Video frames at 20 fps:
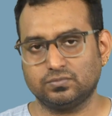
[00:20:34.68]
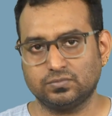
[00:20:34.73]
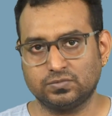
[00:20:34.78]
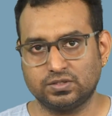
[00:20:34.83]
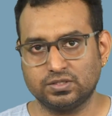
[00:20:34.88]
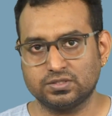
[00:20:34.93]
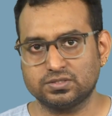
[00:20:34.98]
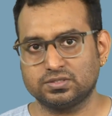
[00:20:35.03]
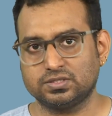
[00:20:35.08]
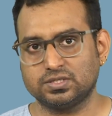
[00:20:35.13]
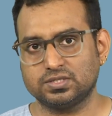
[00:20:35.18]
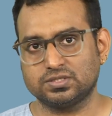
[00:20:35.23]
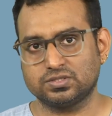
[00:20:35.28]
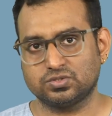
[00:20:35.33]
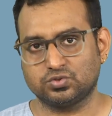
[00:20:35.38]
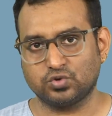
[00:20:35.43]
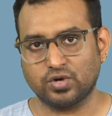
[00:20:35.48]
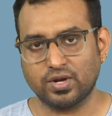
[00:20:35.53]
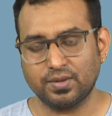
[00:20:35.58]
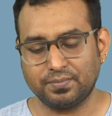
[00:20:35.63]
this
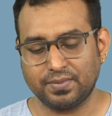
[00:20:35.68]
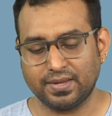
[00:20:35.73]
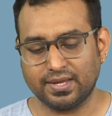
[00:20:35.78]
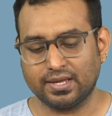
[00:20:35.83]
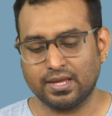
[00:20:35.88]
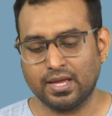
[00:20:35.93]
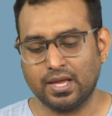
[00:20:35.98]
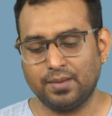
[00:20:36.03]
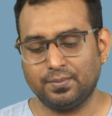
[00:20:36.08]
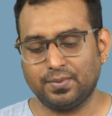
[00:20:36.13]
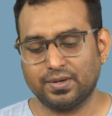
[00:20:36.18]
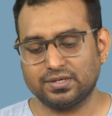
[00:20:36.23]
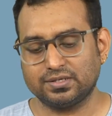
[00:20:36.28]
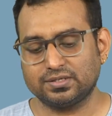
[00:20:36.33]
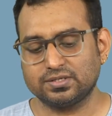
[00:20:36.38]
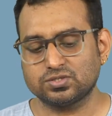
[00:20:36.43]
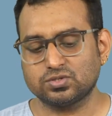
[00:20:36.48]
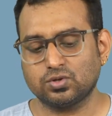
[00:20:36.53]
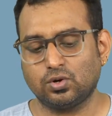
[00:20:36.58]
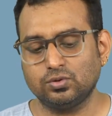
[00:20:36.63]
this draping but
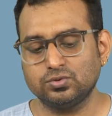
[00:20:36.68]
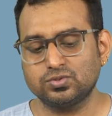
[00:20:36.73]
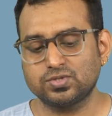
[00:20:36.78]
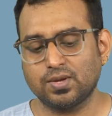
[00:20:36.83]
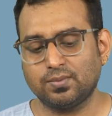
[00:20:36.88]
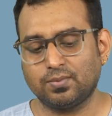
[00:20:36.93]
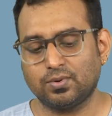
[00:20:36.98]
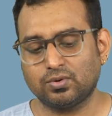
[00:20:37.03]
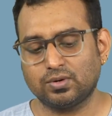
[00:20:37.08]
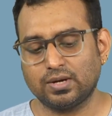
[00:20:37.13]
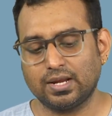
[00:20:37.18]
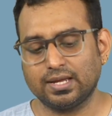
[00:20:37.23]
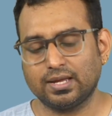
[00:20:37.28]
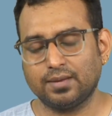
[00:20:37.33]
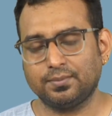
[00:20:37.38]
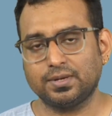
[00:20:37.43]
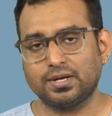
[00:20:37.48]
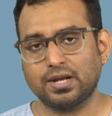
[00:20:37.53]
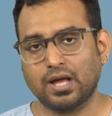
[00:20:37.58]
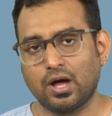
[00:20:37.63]
it is also about like
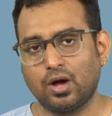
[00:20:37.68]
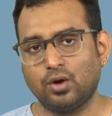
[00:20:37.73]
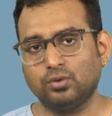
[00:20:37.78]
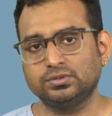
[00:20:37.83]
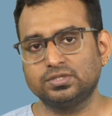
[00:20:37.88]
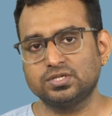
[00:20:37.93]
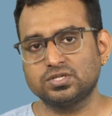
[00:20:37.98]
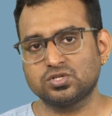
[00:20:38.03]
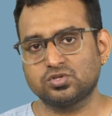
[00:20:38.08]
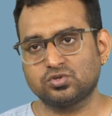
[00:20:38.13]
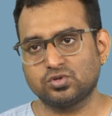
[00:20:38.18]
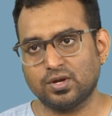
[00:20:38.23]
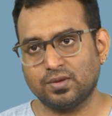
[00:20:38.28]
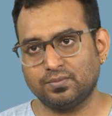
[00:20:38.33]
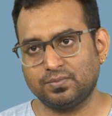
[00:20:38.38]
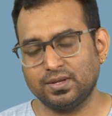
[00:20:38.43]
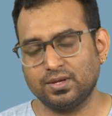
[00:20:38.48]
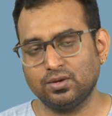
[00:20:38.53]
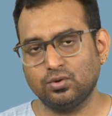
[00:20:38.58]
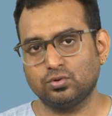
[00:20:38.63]
i mean how this
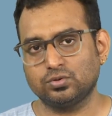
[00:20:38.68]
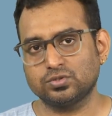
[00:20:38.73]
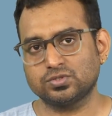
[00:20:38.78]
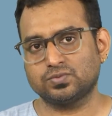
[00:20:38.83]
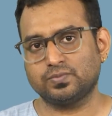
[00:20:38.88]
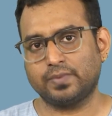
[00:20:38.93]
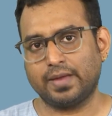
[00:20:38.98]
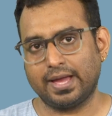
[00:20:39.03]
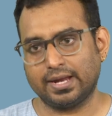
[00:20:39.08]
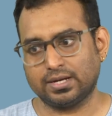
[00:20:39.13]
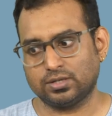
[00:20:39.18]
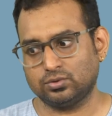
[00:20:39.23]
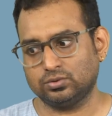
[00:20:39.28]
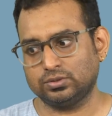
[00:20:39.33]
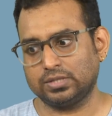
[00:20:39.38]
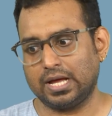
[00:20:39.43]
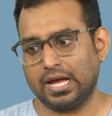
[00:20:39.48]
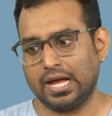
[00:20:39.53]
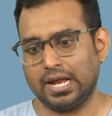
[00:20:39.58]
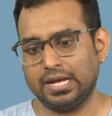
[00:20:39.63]
draping goes back to
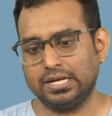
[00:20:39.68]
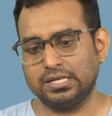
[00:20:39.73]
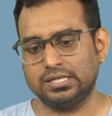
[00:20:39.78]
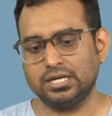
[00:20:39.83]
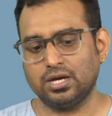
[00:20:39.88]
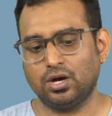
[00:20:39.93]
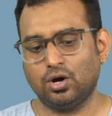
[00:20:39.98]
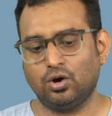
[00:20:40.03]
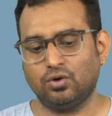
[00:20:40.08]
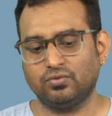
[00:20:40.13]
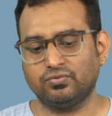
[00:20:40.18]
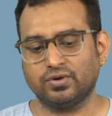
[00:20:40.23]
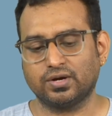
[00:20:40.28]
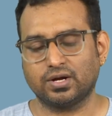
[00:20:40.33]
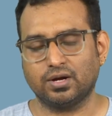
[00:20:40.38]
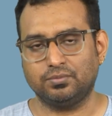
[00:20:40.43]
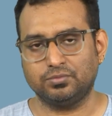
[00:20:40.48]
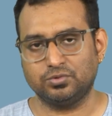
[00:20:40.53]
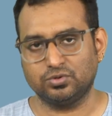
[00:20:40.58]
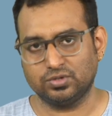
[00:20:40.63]
the idea of a
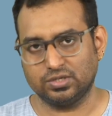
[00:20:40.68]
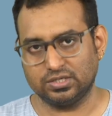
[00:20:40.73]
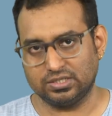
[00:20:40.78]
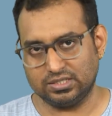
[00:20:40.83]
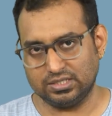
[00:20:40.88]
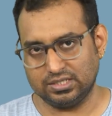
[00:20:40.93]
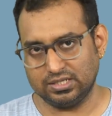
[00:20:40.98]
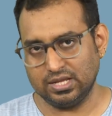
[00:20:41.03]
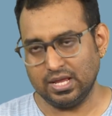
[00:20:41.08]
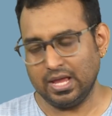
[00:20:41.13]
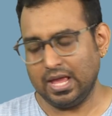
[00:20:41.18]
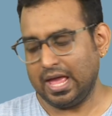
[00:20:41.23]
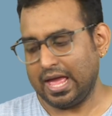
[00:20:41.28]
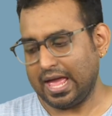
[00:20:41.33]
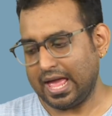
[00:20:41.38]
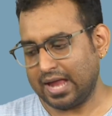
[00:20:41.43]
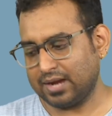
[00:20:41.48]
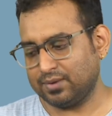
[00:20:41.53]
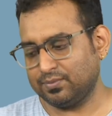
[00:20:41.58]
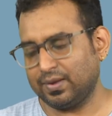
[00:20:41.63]
community
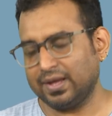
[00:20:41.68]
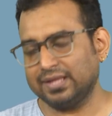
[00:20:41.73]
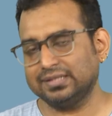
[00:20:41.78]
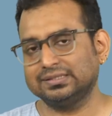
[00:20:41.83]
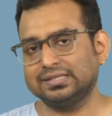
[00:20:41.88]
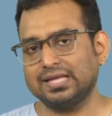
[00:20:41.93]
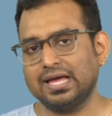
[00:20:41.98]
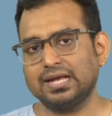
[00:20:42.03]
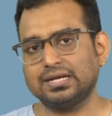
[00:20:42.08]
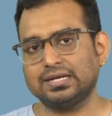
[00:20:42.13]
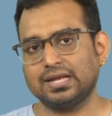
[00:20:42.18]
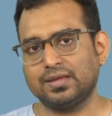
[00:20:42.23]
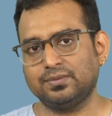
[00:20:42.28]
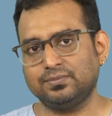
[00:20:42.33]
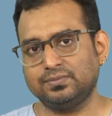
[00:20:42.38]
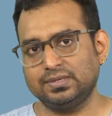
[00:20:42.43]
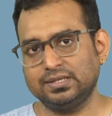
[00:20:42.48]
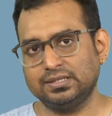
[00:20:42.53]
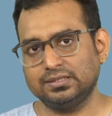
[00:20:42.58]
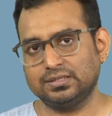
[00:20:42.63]
and by that i
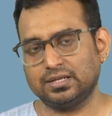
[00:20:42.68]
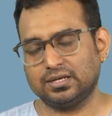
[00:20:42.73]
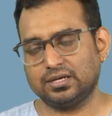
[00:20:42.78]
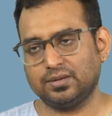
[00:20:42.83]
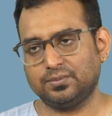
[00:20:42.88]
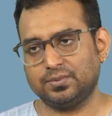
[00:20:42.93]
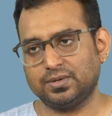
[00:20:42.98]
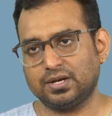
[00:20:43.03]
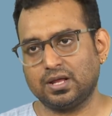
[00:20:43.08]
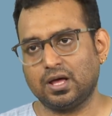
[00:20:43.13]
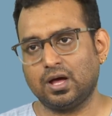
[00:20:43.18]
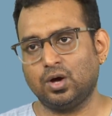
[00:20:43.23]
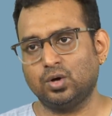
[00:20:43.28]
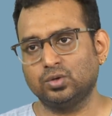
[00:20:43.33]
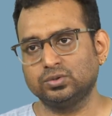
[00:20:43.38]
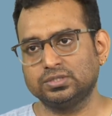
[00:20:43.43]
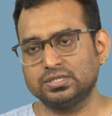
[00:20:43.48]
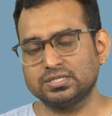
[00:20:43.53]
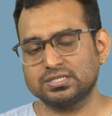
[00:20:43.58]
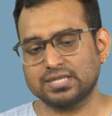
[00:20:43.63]
mean that i mean
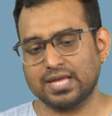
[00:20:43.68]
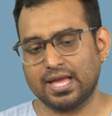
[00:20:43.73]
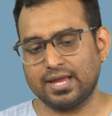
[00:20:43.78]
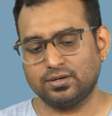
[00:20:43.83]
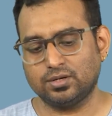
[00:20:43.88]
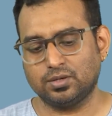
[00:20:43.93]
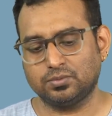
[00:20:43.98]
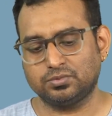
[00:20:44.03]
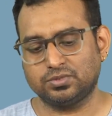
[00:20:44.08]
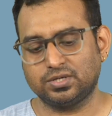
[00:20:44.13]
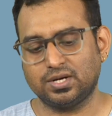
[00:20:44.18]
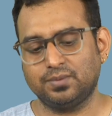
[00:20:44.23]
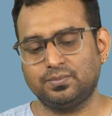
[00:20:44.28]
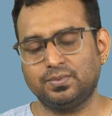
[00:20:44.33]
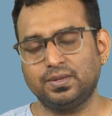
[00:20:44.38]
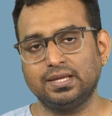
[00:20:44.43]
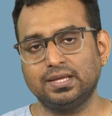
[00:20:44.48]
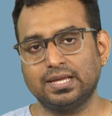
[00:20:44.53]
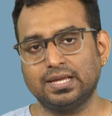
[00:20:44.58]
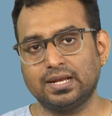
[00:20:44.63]
how this kind of
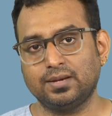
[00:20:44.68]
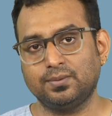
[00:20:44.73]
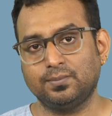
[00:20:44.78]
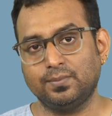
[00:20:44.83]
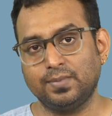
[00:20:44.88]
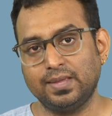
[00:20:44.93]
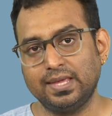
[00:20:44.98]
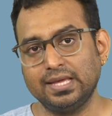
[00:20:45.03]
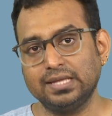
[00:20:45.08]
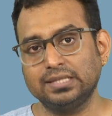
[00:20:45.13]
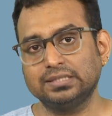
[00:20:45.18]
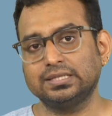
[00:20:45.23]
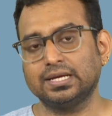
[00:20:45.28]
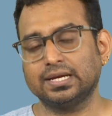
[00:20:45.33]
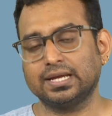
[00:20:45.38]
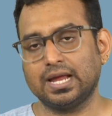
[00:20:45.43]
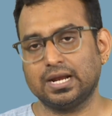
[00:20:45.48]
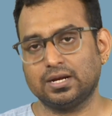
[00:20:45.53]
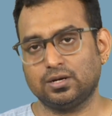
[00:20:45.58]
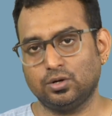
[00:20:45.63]
draping can make
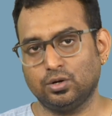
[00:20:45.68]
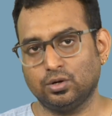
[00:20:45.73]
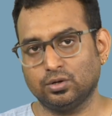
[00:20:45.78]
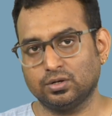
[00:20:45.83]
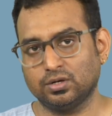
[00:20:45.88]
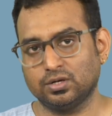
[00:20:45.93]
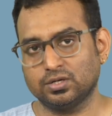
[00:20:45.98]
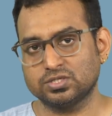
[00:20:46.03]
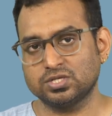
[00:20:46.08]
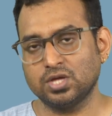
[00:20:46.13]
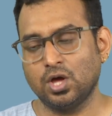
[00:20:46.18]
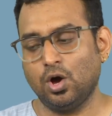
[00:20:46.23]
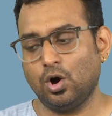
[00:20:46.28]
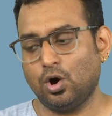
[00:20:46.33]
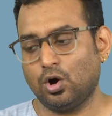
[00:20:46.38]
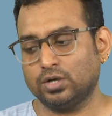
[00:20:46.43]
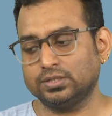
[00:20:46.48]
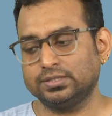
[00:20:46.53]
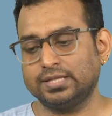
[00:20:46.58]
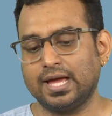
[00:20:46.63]
the catalogers
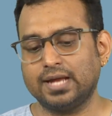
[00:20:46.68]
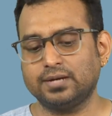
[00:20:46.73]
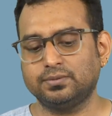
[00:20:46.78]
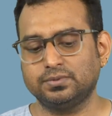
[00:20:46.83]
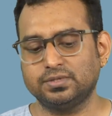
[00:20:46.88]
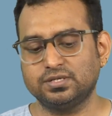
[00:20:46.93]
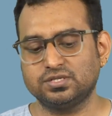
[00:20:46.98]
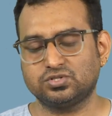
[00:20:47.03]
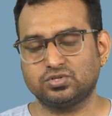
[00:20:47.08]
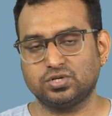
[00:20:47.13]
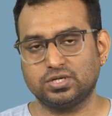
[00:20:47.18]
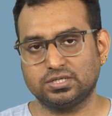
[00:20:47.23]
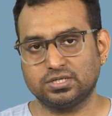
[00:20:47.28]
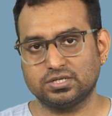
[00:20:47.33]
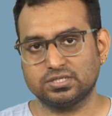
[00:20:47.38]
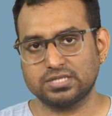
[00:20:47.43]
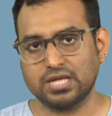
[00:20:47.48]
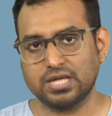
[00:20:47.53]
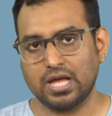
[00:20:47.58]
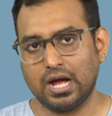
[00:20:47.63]
or the
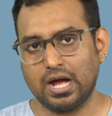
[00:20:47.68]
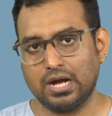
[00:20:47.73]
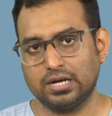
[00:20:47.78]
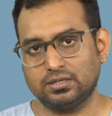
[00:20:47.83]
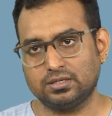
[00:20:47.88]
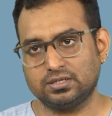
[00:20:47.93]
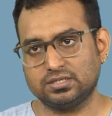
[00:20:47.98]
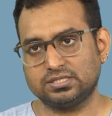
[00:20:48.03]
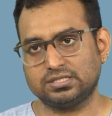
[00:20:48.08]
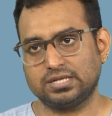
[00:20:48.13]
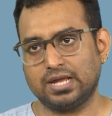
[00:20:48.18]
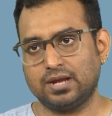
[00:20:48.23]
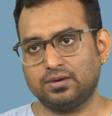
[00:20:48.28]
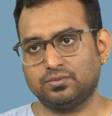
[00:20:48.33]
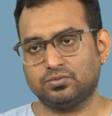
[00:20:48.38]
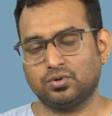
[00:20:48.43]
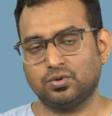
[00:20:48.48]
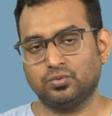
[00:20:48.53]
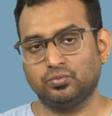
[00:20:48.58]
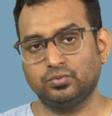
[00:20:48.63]
administrators
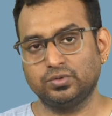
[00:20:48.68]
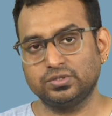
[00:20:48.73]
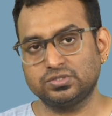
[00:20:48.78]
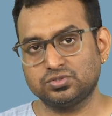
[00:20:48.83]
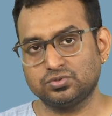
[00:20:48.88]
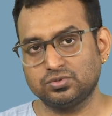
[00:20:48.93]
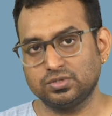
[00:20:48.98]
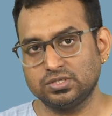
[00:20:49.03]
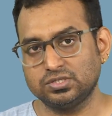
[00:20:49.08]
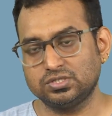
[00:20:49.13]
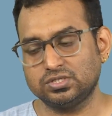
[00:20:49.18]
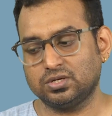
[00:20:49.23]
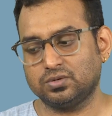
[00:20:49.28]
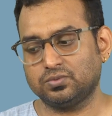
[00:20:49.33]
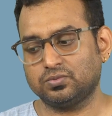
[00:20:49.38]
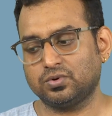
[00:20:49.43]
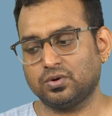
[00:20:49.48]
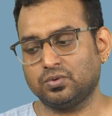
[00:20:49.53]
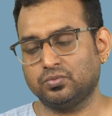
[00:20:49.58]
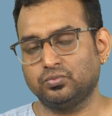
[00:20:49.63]
understand from which
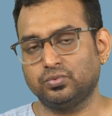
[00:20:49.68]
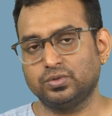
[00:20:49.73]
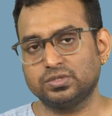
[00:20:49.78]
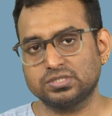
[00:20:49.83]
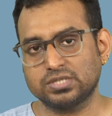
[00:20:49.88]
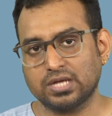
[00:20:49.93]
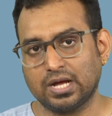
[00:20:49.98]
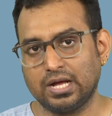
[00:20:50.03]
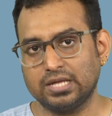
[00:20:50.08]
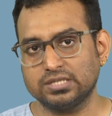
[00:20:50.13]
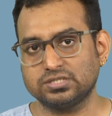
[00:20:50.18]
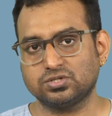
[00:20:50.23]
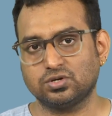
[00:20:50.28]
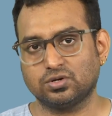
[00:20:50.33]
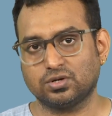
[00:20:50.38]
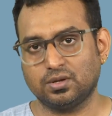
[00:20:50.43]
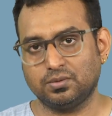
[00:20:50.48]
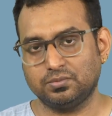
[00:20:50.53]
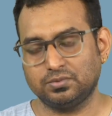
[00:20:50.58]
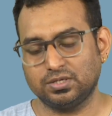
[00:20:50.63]
region from which caste
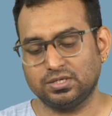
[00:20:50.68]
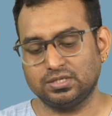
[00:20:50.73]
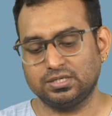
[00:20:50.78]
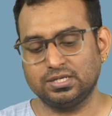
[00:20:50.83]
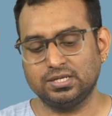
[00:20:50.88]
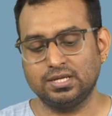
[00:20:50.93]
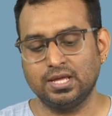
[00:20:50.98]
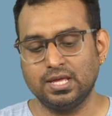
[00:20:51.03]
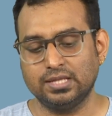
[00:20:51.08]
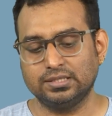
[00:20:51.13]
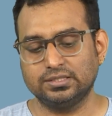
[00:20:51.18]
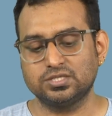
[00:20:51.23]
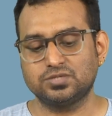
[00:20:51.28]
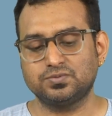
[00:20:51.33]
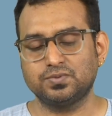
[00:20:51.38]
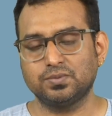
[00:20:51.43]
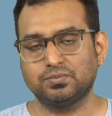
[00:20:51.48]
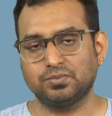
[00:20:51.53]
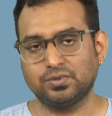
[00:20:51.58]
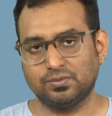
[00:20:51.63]
or community
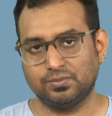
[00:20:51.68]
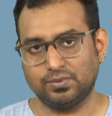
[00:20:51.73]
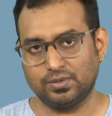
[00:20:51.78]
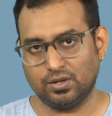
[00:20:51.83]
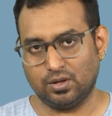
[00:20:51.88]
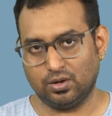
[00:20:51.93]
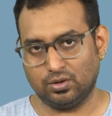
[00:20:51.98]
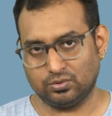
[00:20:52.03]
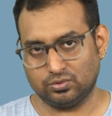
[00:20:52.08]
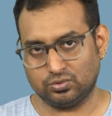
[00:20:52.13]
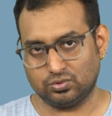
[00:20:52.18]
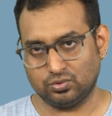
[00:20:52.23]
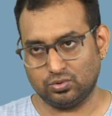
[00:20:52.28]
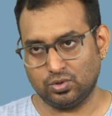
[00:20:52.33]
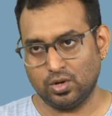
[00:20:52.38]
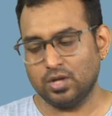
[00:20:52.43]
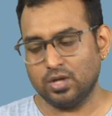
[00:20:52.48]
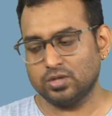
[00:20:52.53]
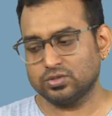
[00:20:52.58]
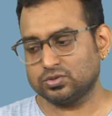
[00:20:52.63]
these people belong to
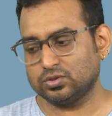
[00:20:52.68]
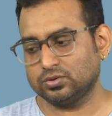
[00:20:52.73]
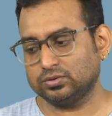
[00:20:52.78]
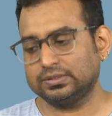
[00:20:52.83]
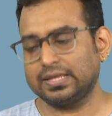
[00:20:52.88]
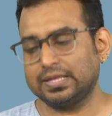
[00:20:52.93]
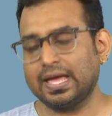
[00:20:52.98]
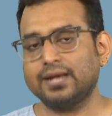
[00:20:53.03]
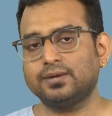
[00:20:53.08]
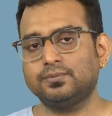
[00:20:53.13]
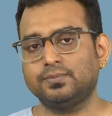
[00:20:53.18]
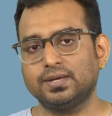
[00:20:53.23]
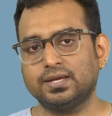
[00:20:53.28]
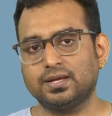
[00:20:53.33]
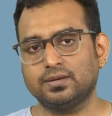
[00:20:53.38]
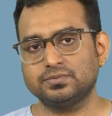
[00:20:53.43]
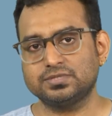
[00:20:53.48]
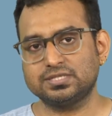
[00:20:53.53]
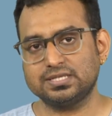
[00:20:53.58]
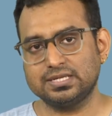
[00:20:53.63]
so that
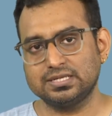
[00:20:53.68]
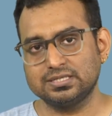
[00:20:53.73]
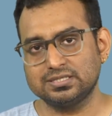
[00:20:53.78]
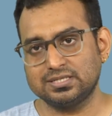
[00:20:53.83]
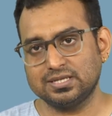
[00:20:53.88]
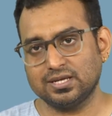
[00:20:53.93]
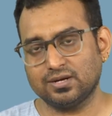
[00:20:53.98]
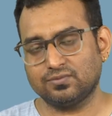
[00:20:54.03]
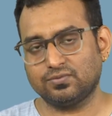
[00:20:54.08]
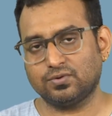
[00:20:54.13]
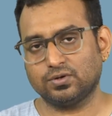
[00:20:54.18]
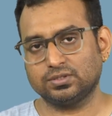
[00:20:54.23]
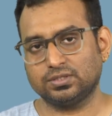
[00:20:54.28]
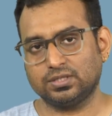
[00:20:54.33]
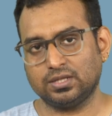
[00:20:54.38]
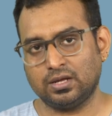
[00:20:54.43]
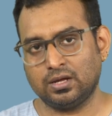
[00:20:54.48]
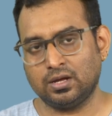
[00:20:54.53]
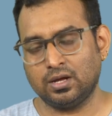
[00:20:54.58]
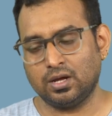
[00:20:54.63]
becomes easier for
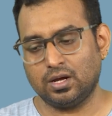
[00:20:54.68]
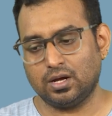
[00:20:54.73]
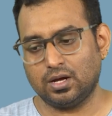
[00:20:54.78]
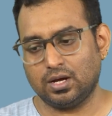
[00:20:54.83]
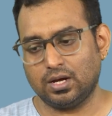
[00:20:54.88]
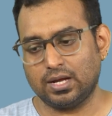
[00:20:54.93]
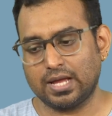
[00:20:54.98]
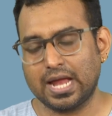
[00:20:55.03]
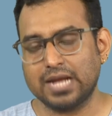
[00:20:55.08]
the uh,